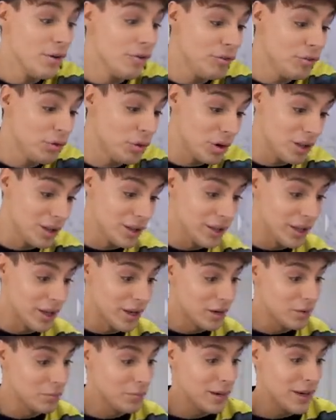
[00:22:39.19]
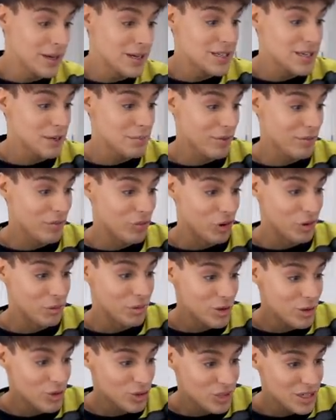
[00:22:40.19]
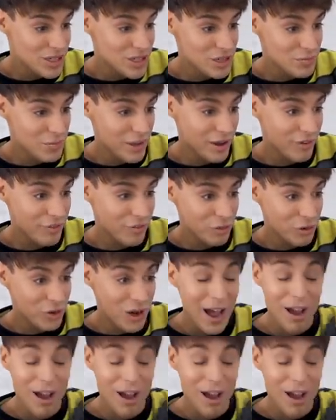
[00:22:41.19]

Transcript: for a little bit before we use it to make food.